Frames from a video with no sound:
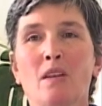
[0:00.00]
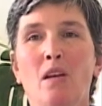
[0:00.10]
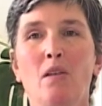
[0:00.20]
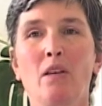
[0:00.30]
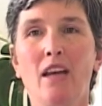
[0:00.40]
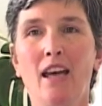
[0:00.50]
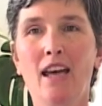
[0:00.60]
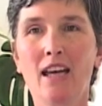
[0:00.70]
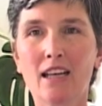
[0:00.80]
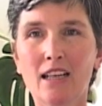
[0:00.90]

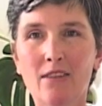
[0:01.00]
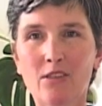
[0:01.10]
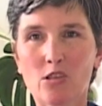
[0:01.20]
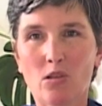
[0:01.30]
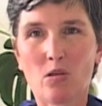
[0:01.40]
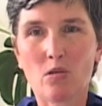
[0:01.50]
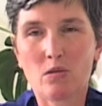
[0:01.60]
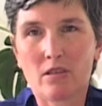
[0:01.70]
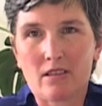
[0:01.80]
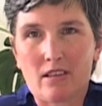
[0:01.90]
Okay, and then the
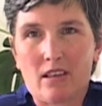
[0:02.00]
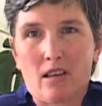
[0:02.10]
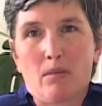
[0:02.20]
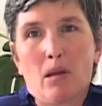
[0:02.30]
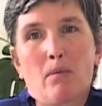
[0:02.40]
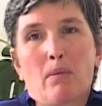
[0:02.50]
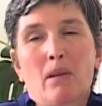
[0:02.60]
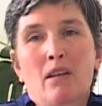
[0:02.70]
shoulders can come up